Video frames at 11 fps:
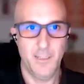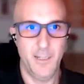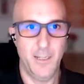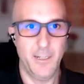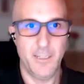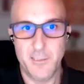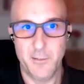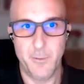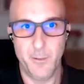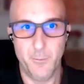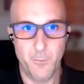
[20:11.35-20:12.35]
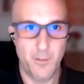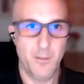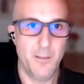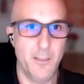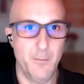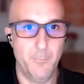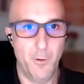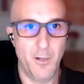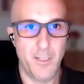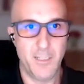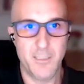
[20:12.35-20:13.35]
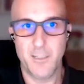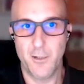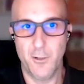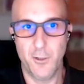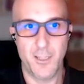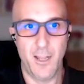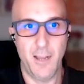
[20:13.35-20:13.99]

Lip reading: and interview the police lost